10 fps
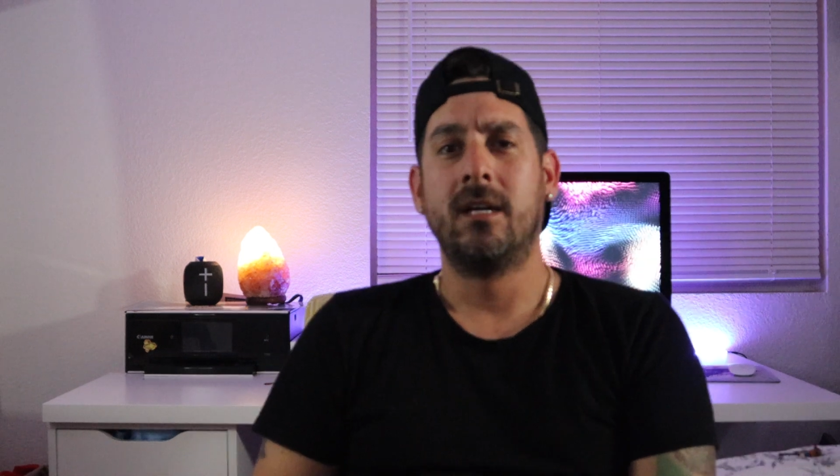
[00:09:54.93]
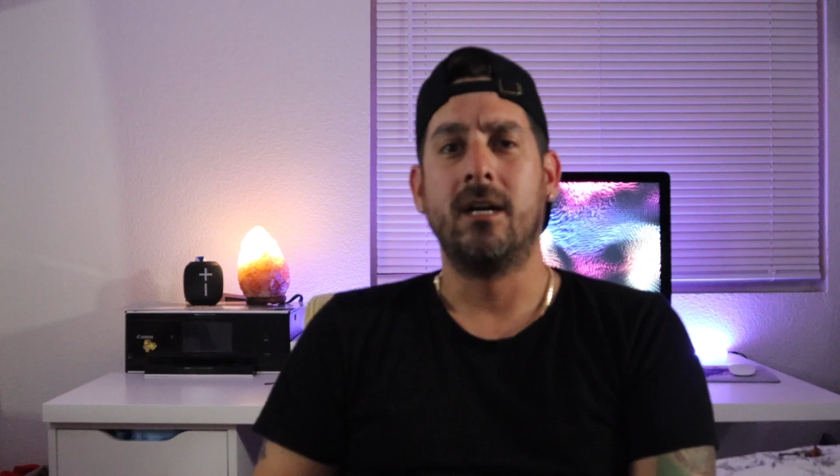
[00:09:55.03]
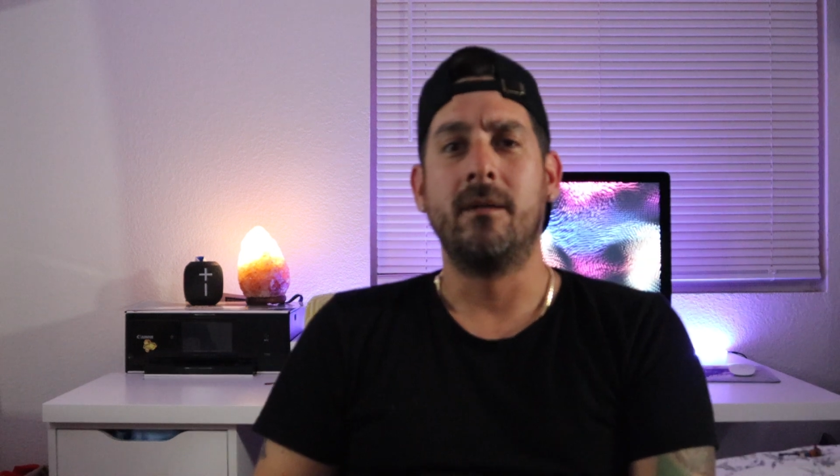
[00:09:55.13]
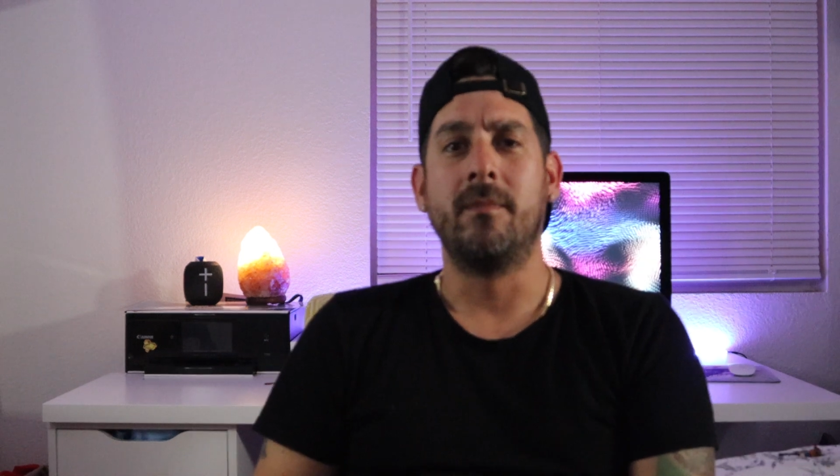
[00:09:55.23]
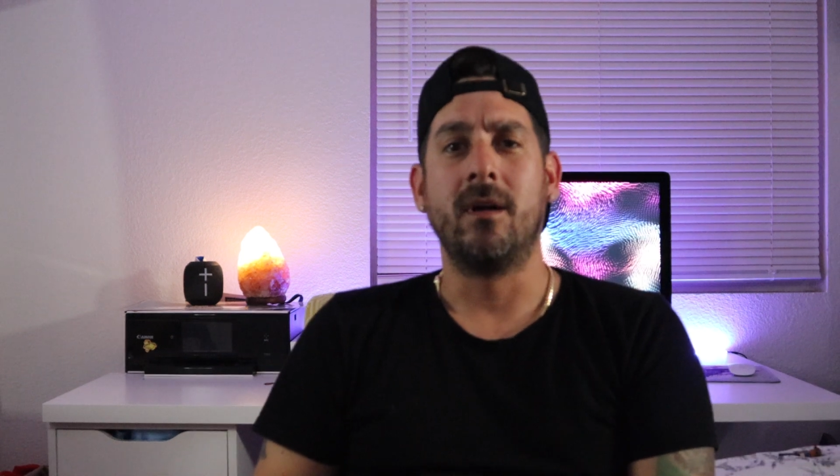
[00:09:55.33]

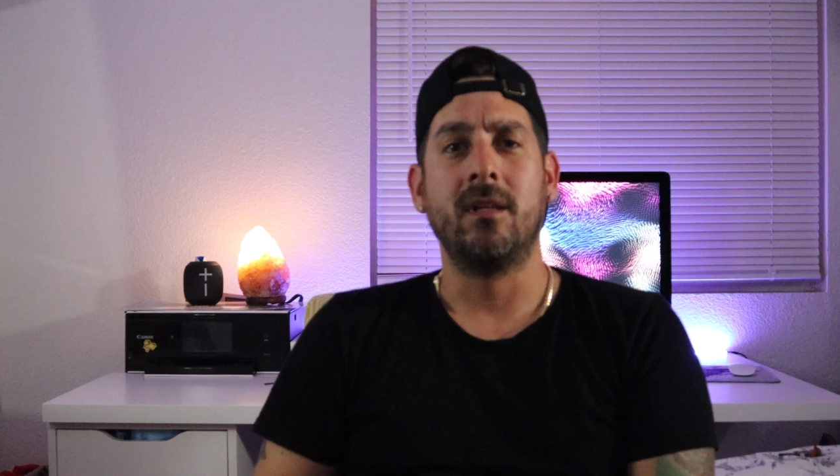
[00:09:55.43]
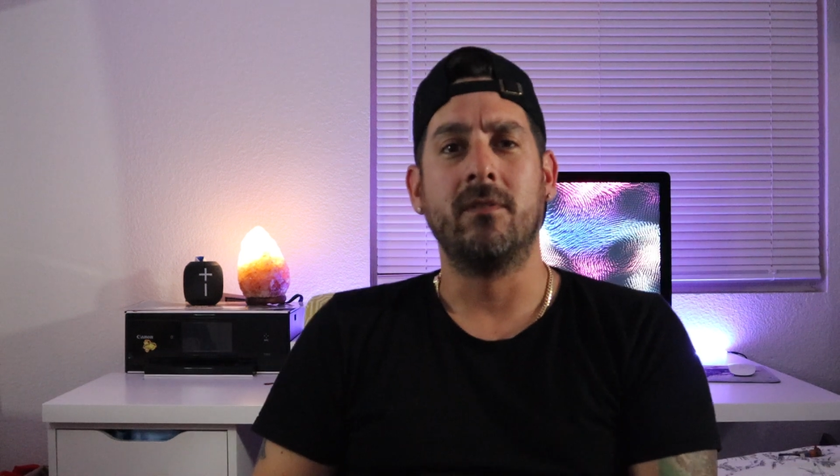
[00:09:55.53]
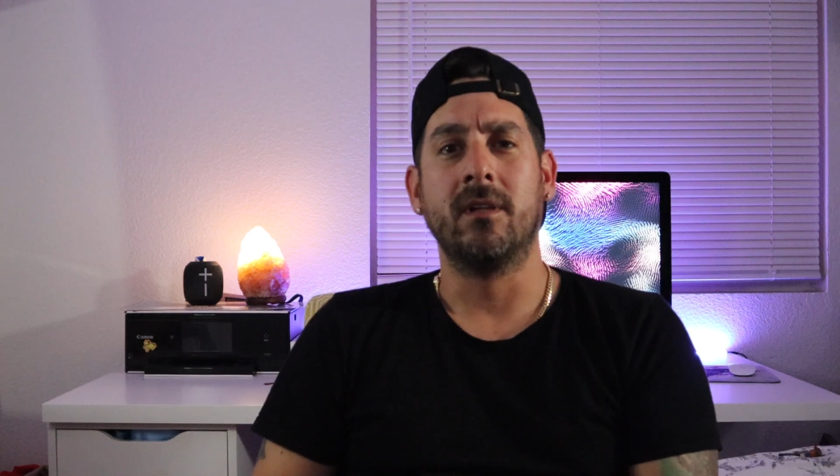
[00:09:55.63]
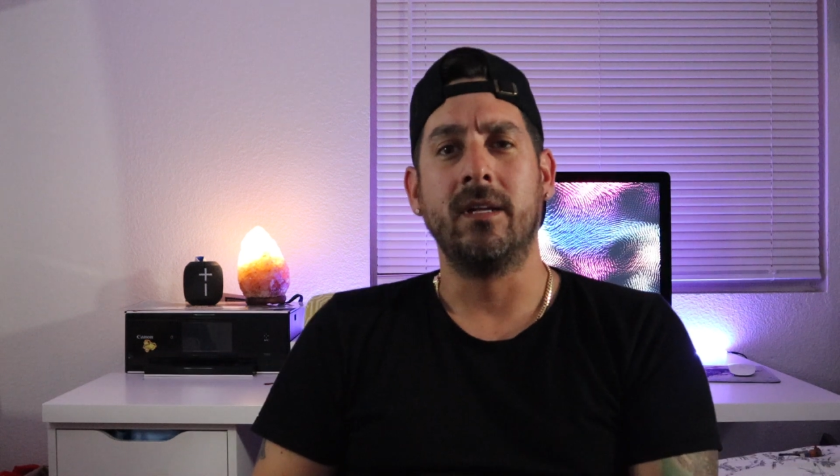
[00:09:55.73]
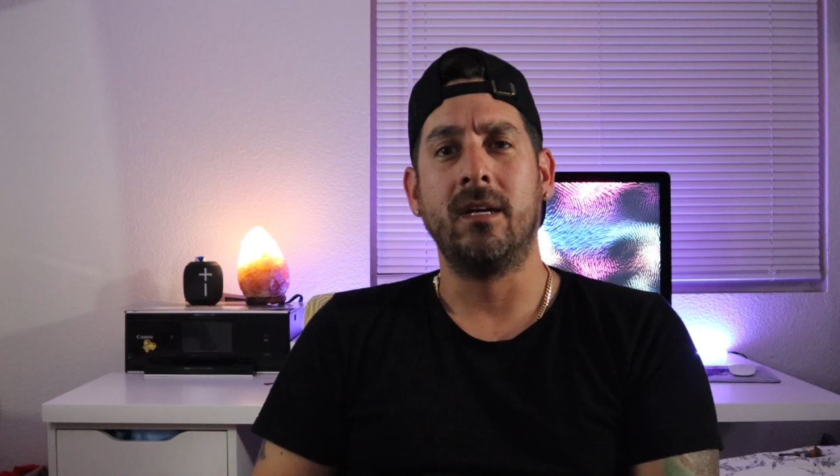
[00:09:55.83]
I'll
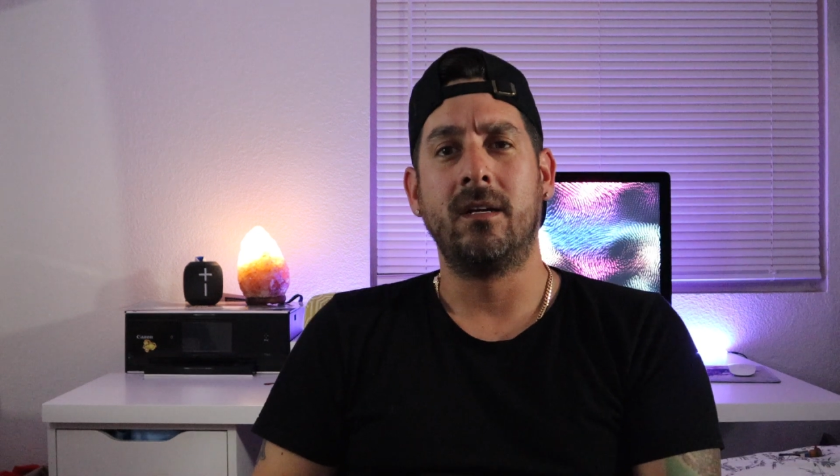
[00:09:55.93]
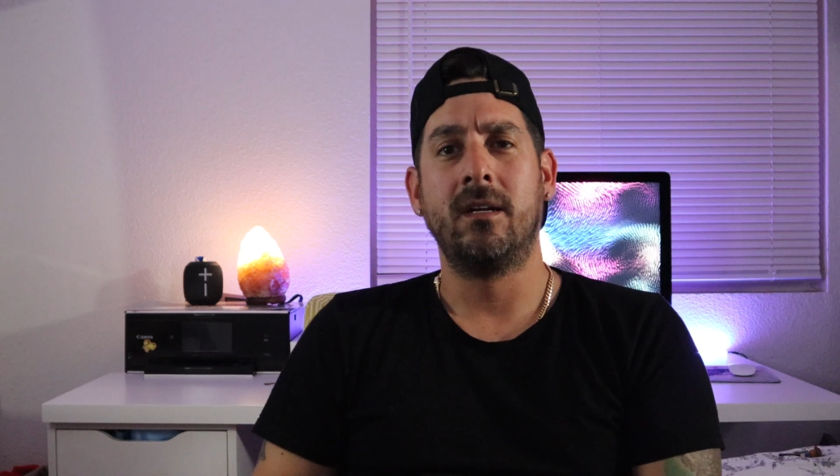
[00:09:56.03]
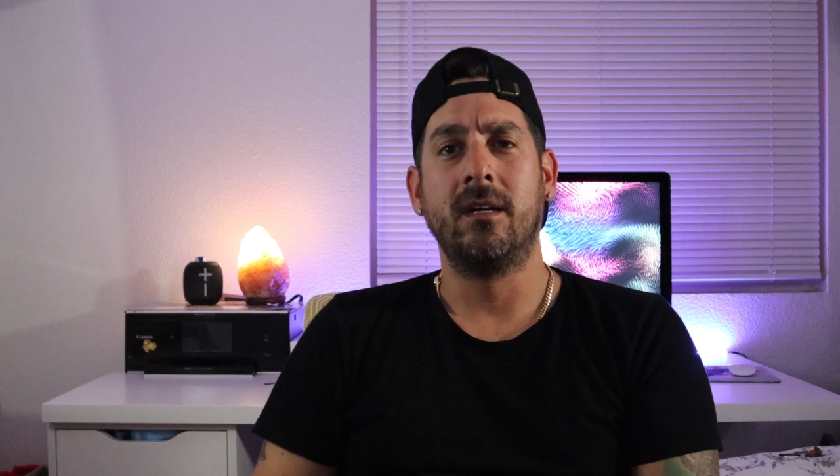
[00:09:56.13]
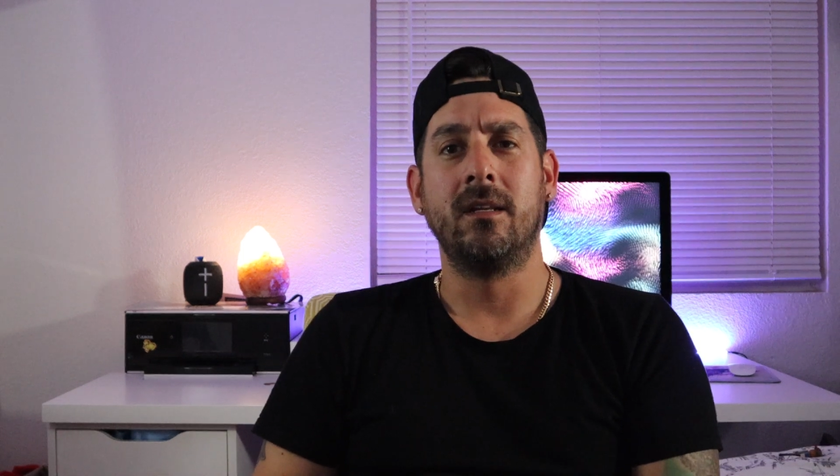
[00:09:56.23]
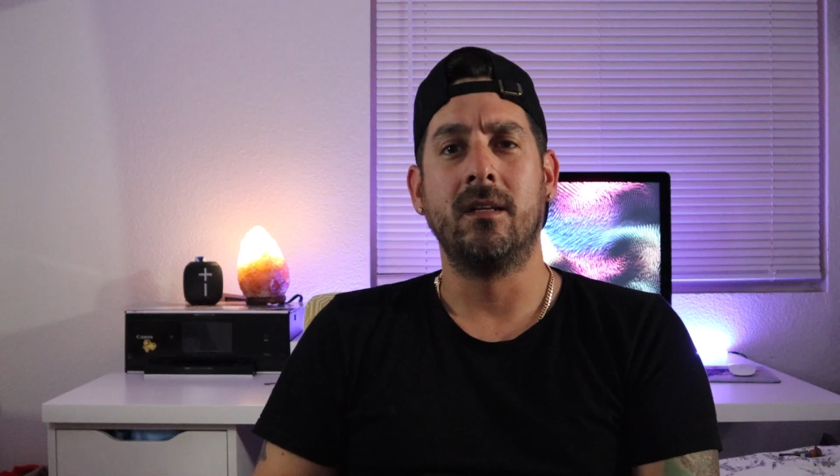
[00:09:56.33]
leave a
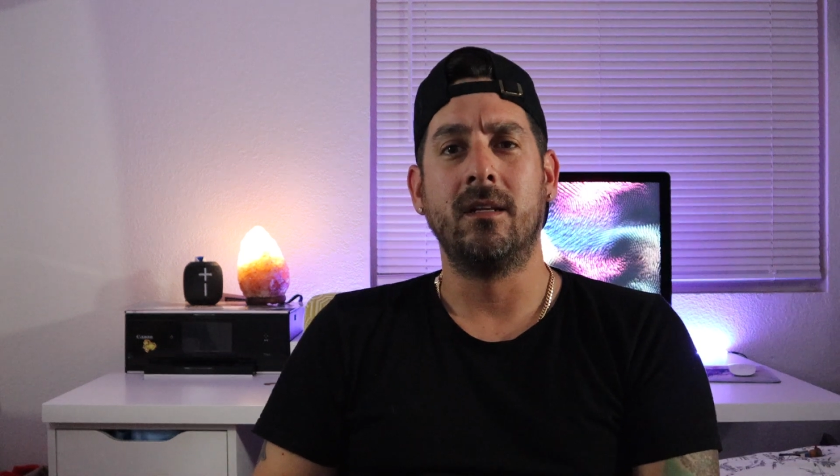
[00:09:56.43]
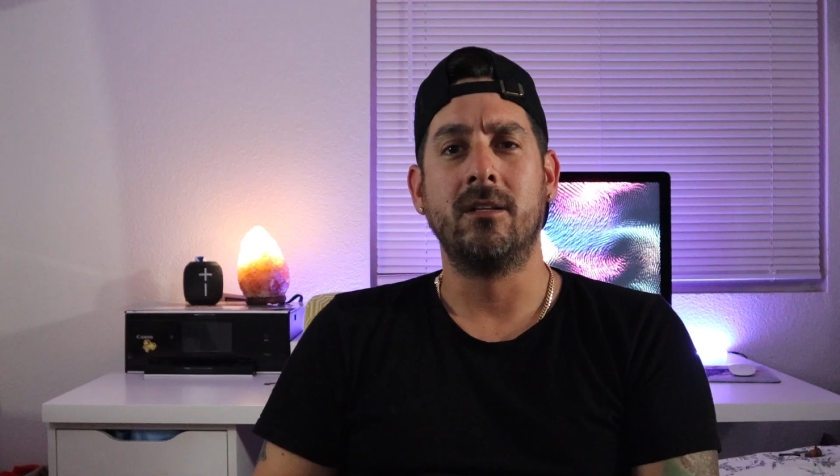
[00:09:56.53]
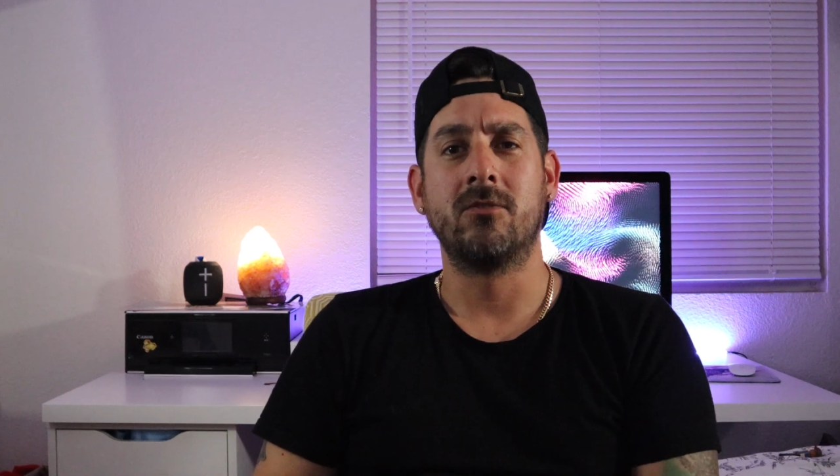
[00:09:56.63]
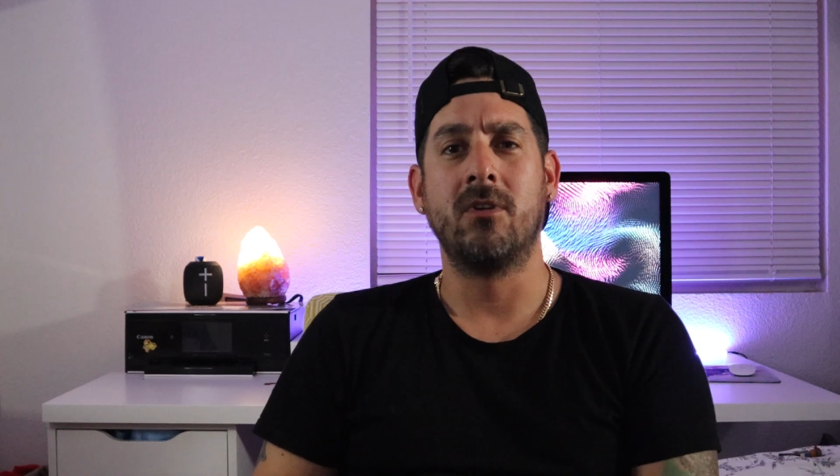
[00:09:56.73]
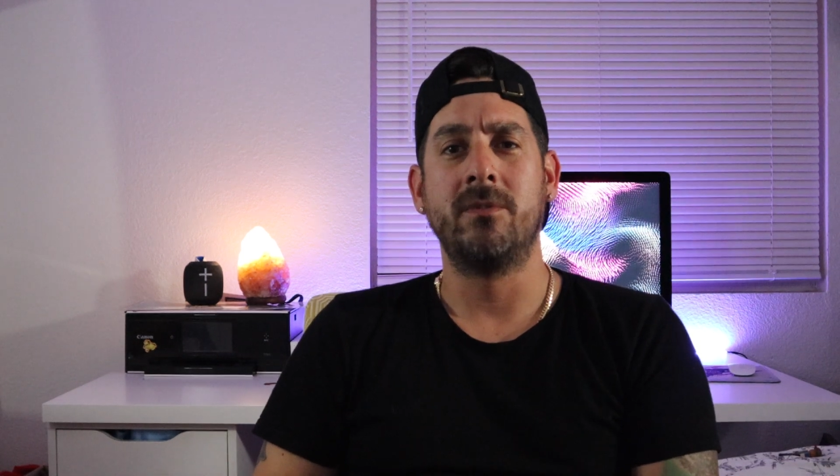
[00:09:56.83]
link in the
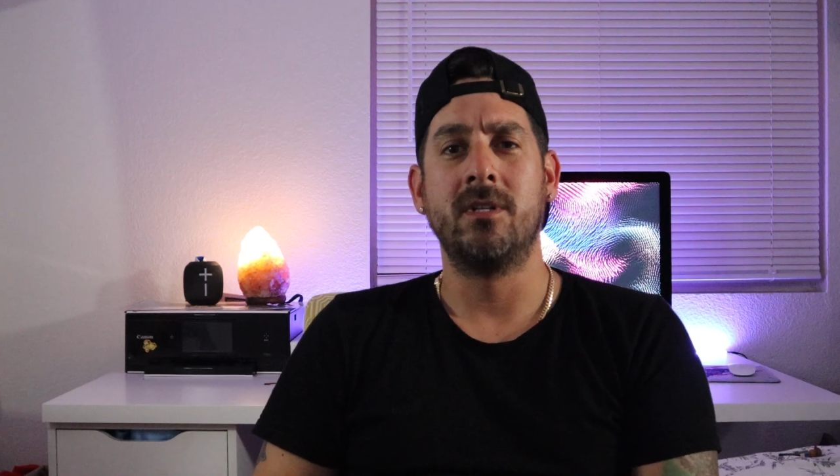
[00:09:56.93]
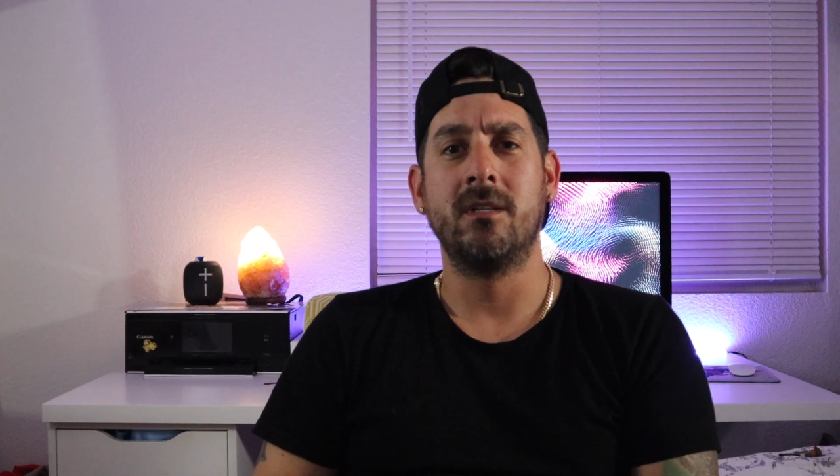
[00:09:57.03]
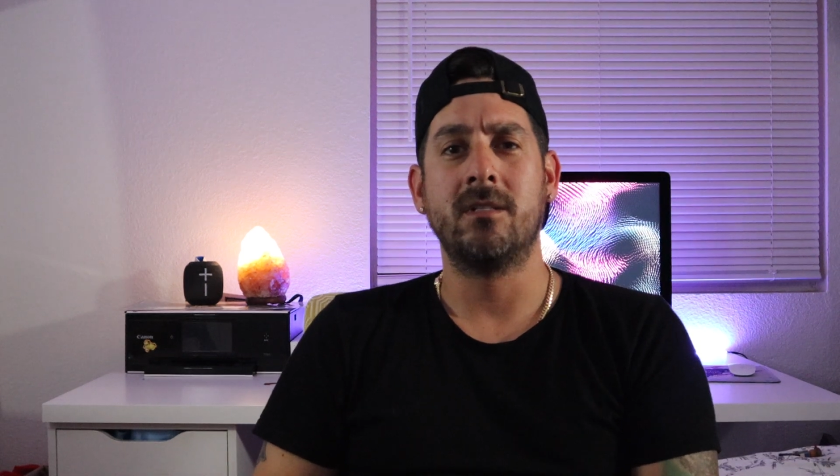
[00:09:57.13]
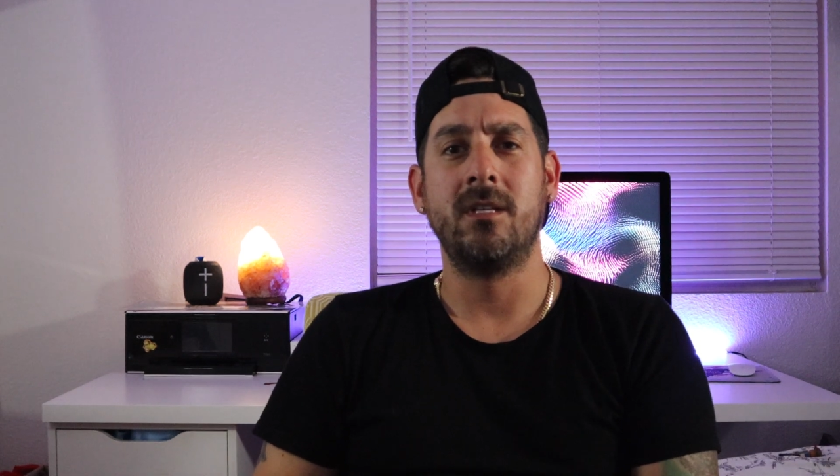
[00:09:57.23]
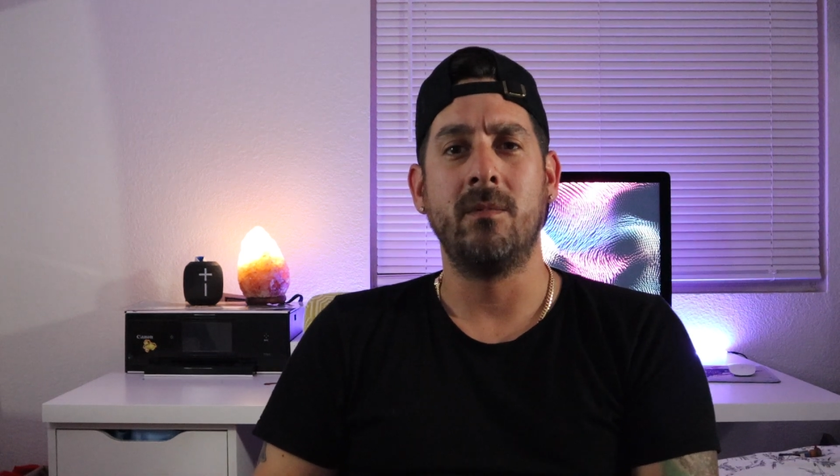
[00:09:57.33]
description
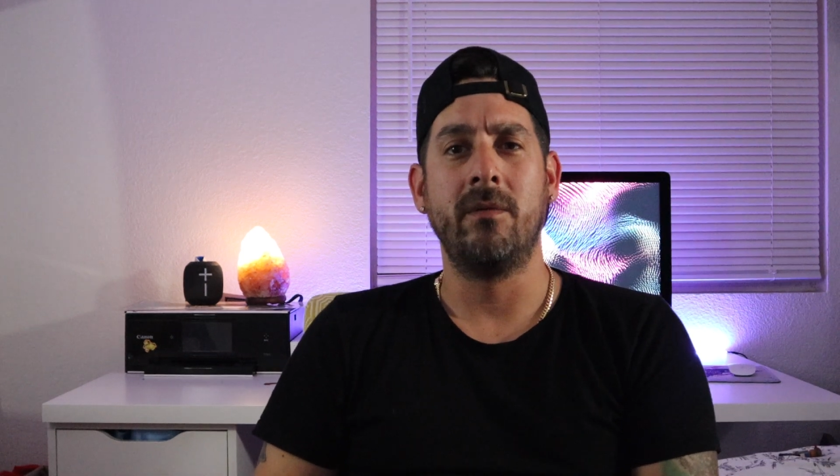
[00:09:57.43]
to see,